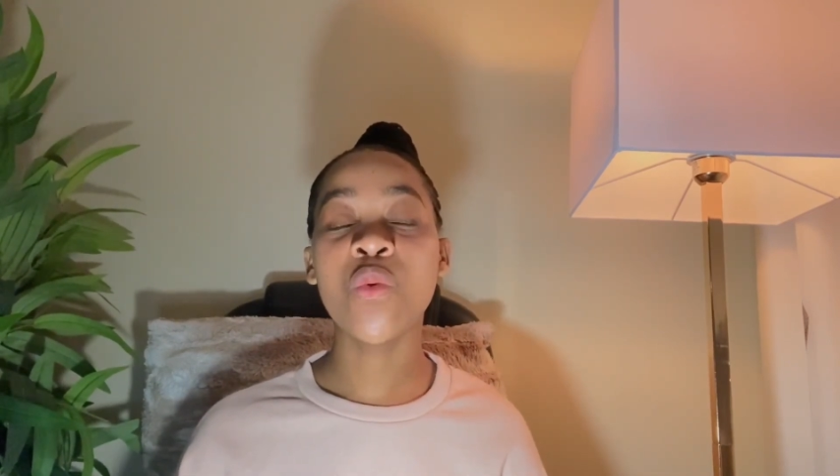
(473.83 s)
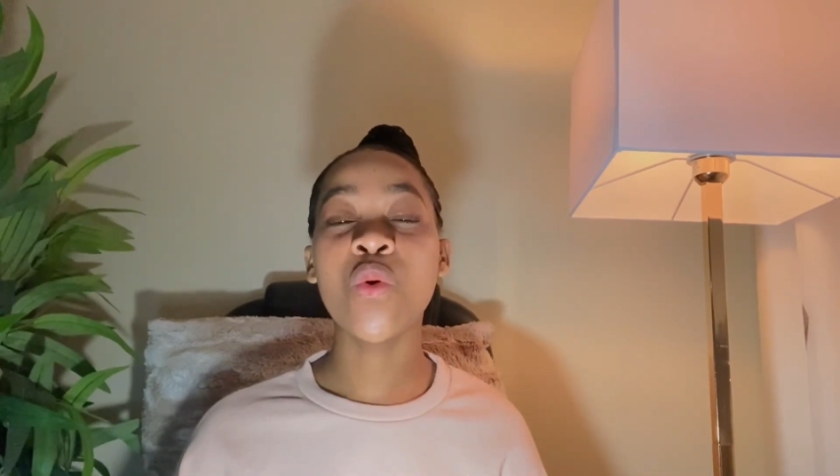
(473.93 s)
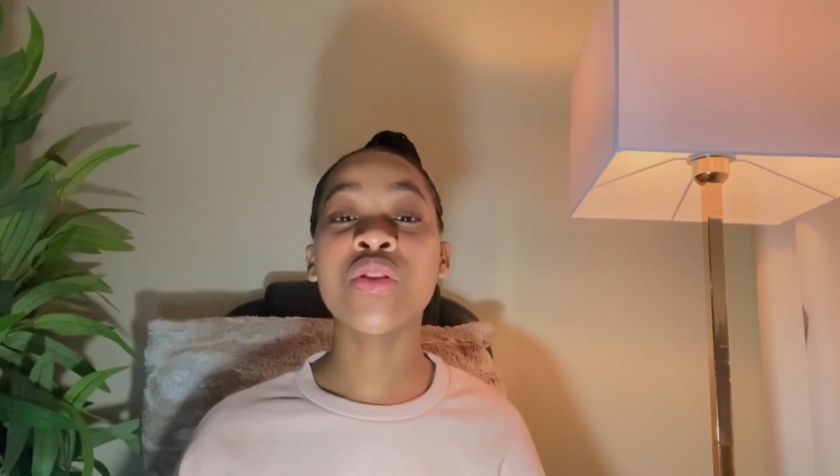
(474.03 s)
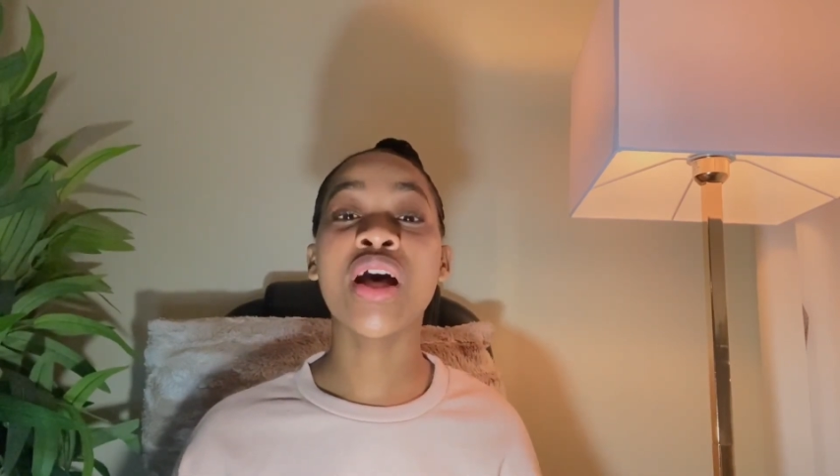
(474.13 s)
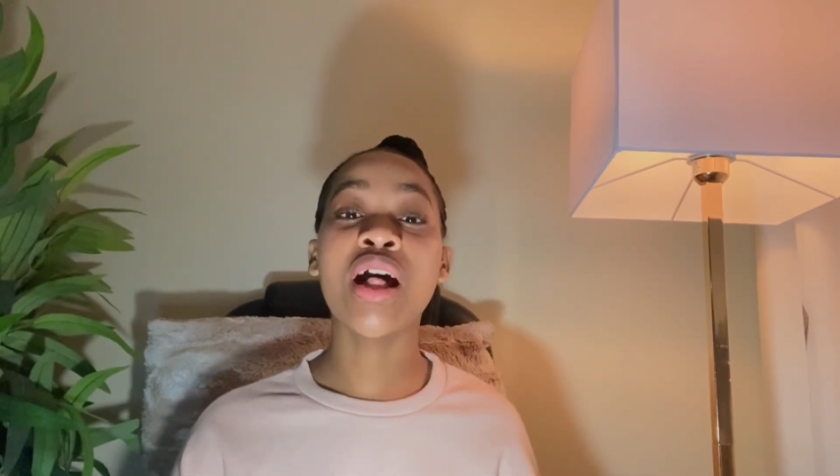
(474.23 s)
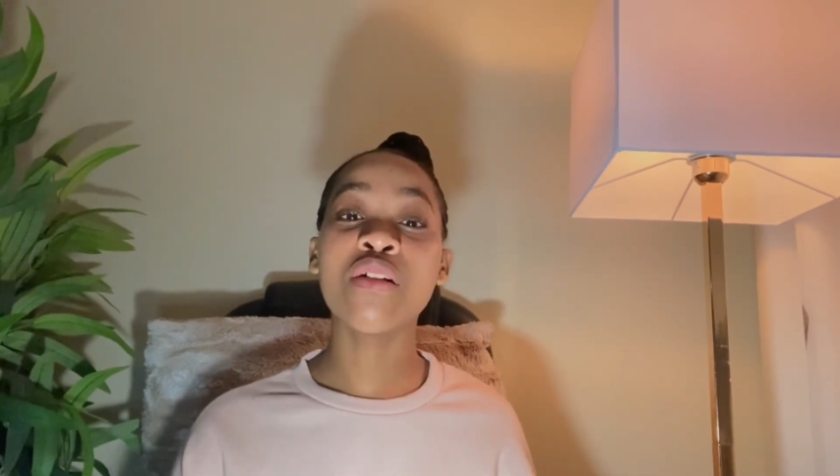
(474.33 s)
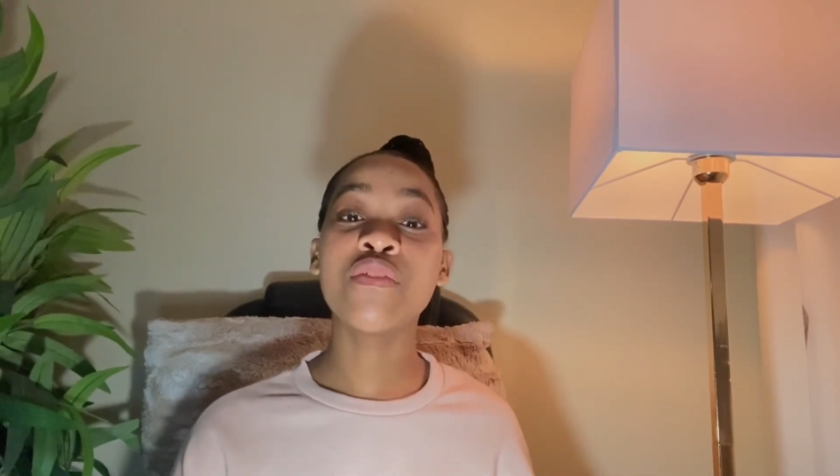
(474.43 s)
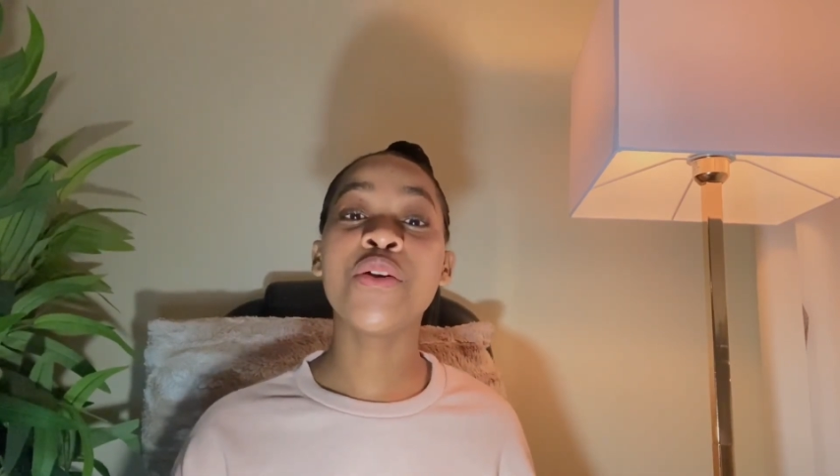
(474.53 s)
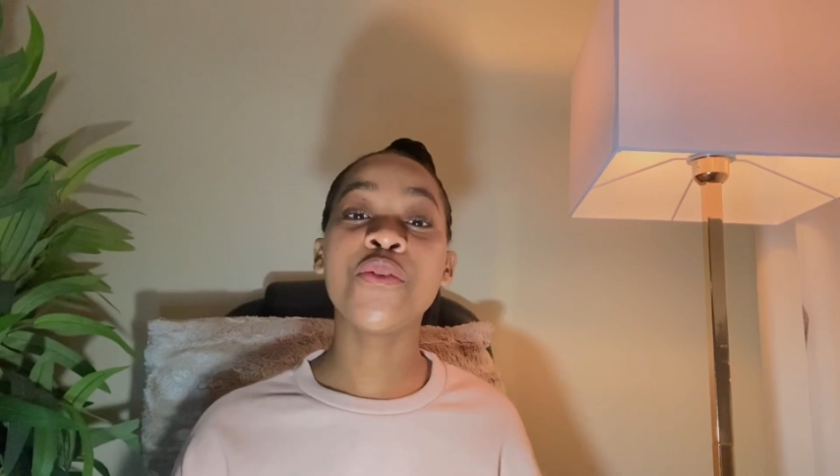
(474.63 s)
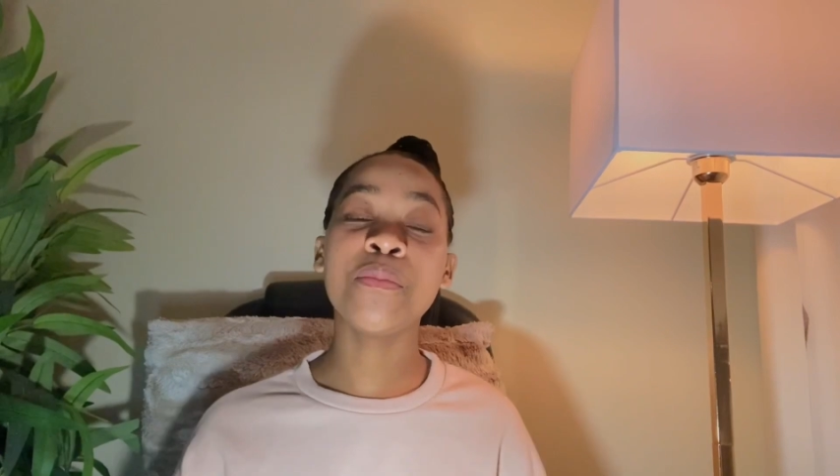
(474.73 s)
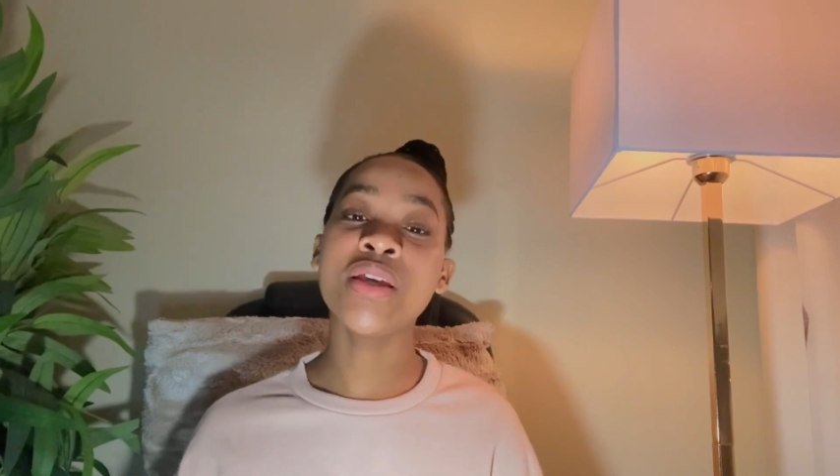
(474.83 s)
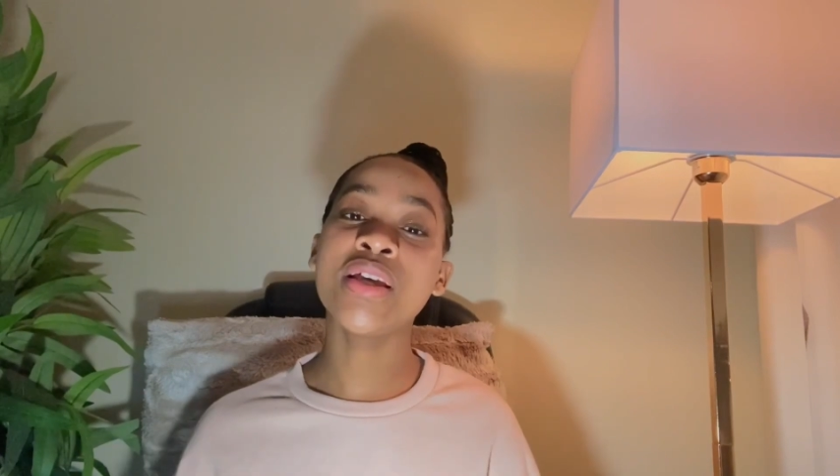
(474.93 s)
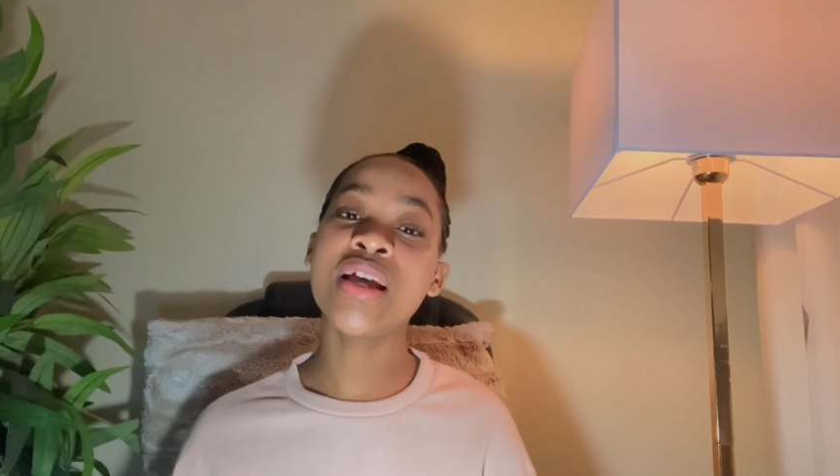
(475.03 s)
all, the Alpha and Omega.